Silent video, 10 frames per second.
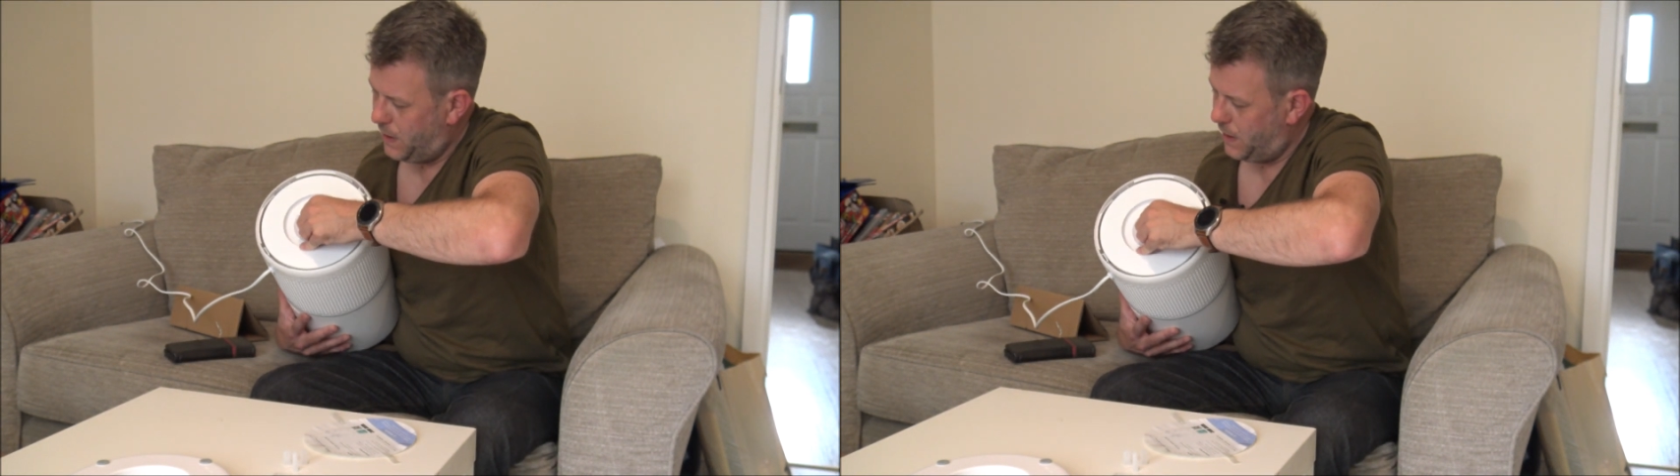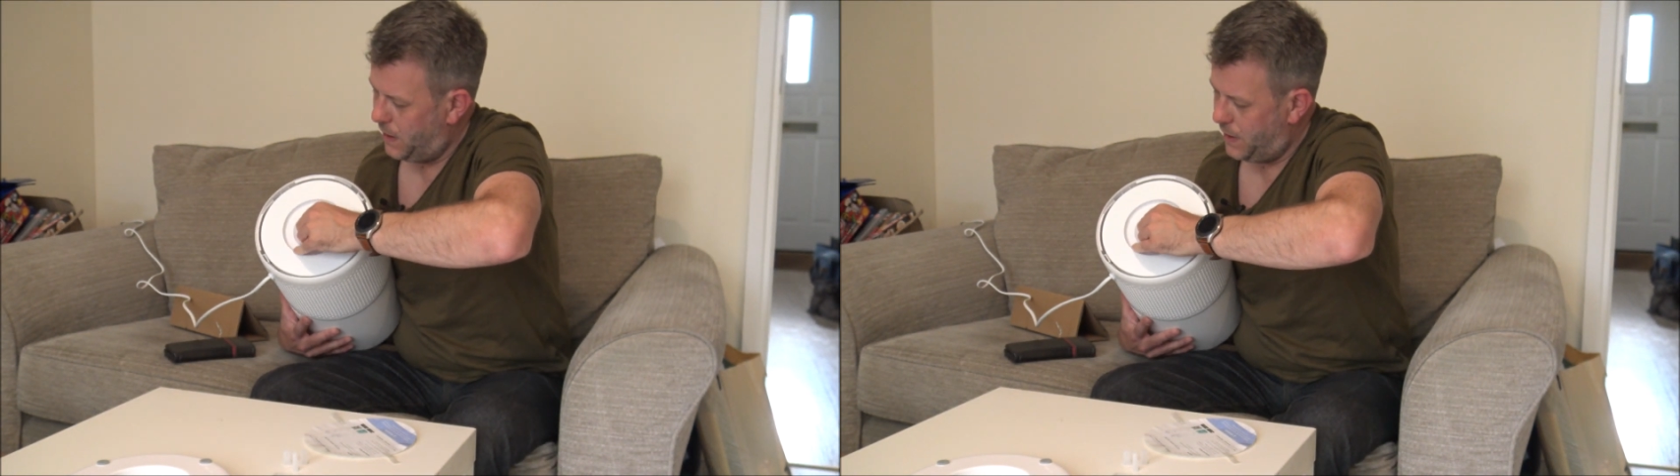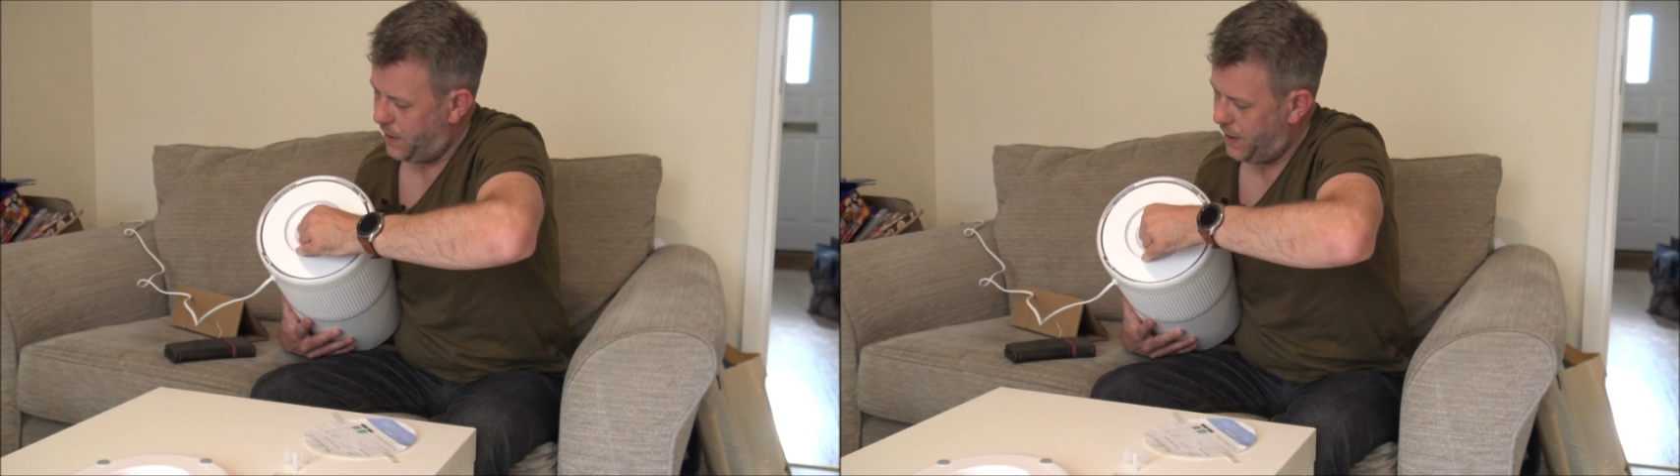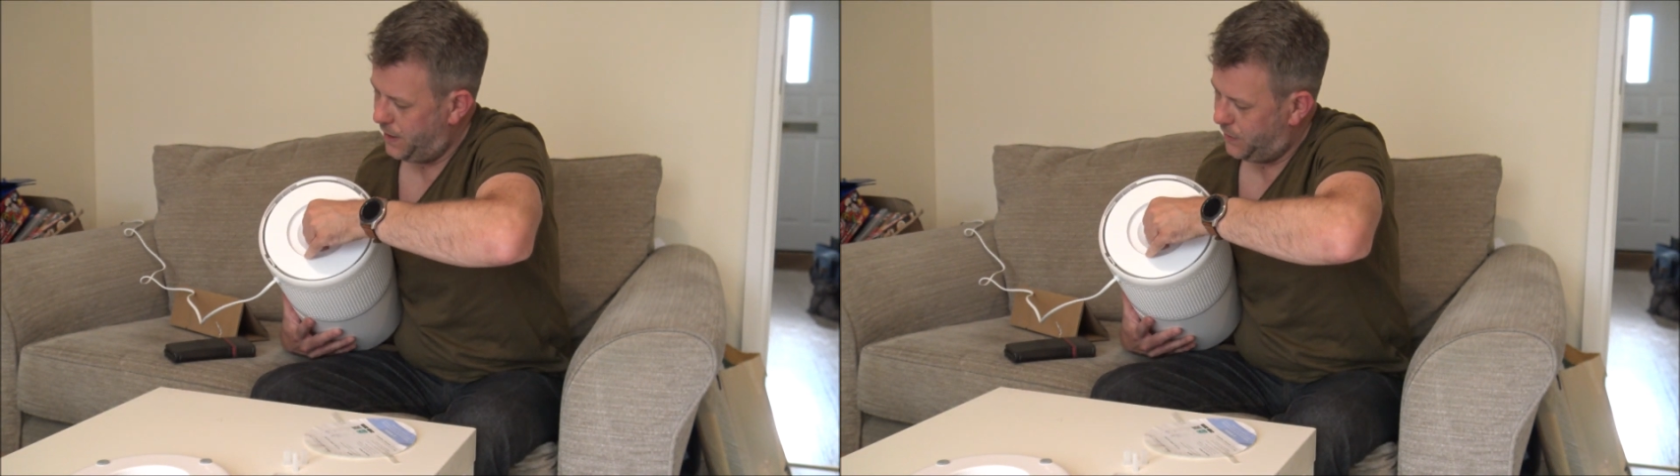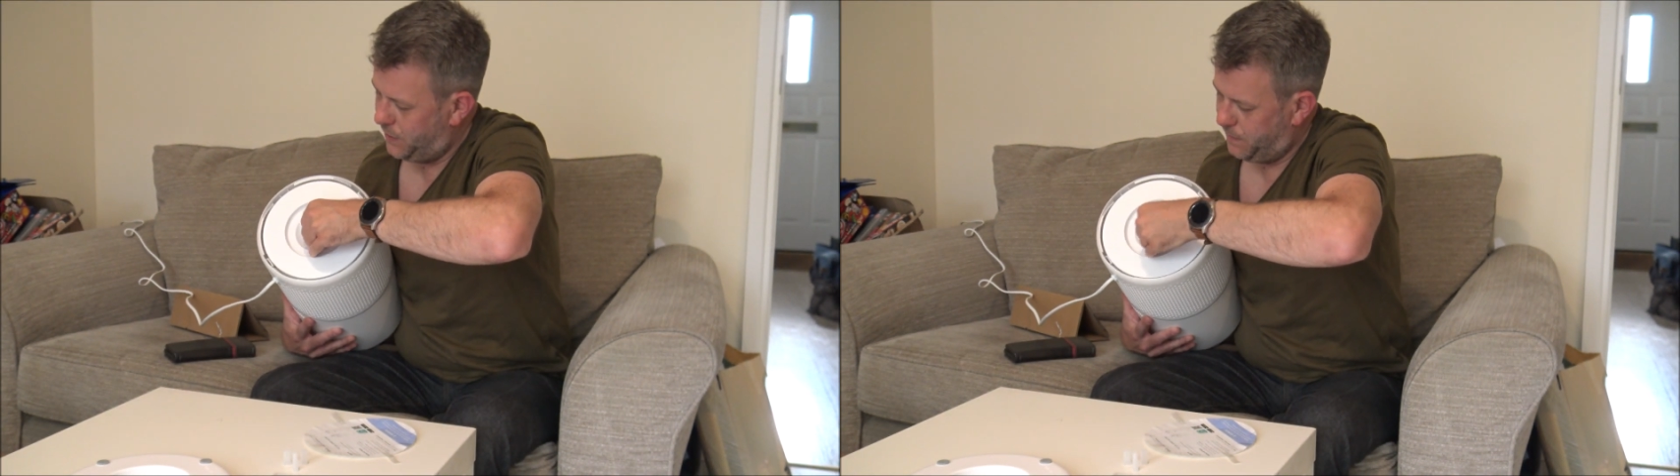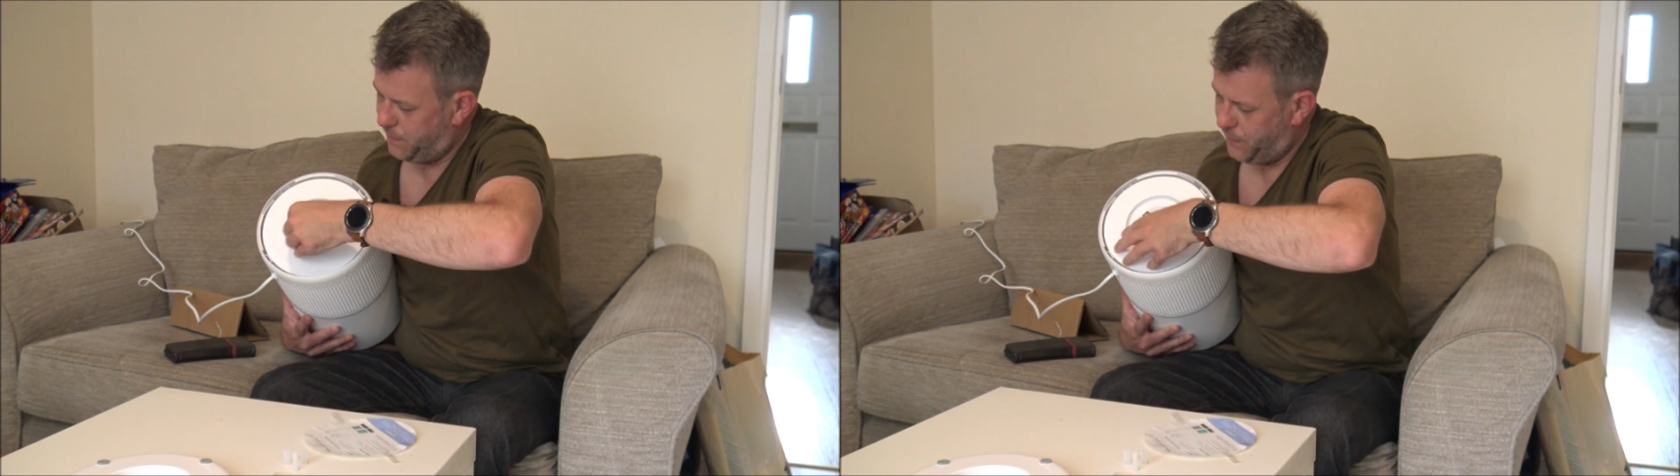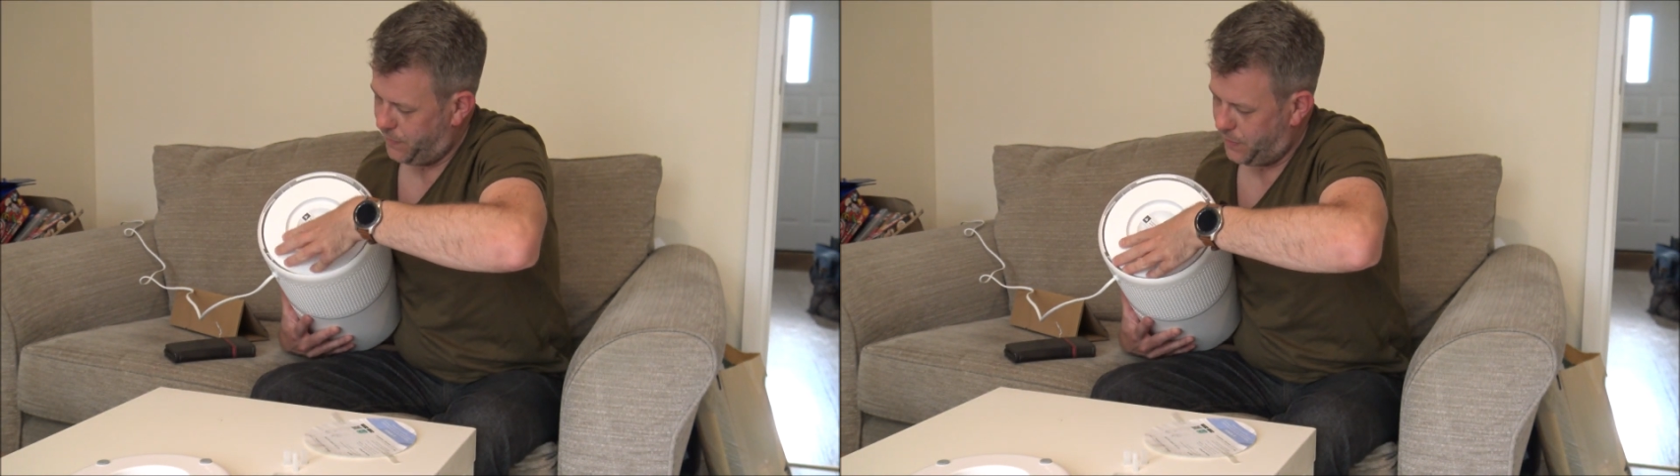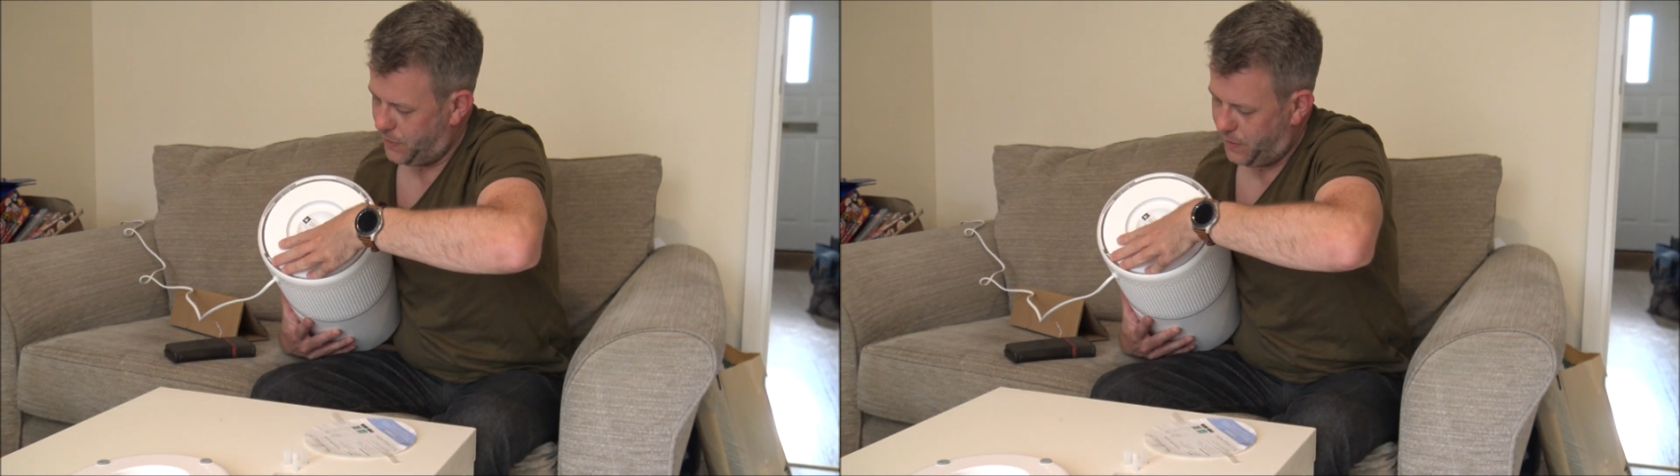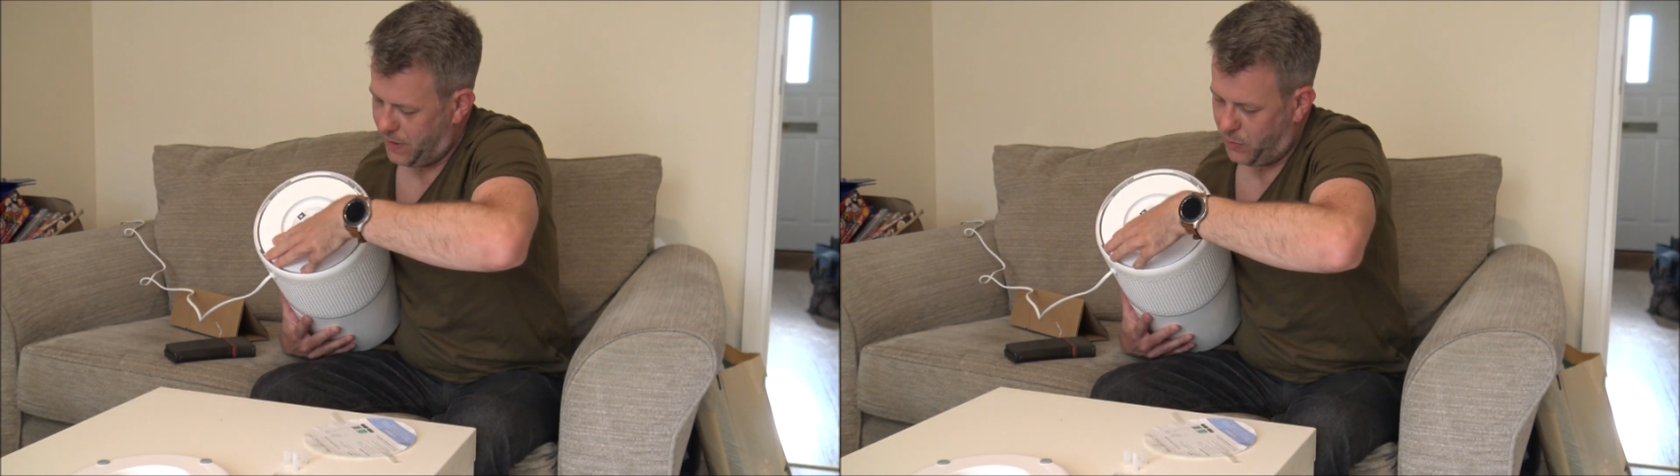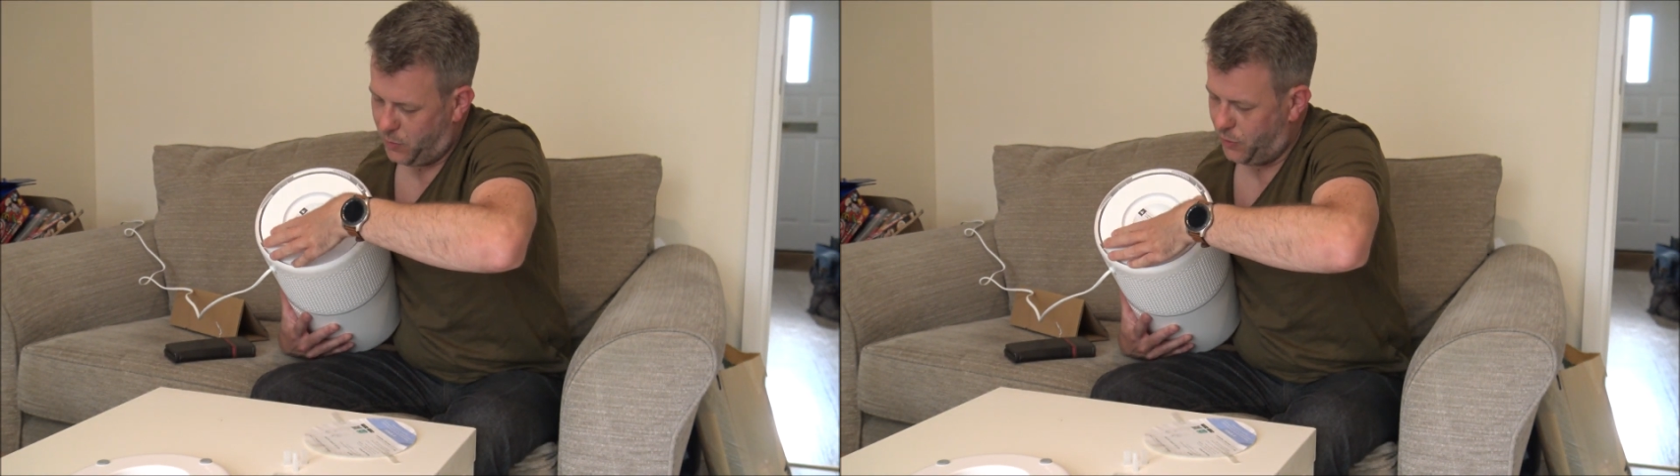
like that. So that will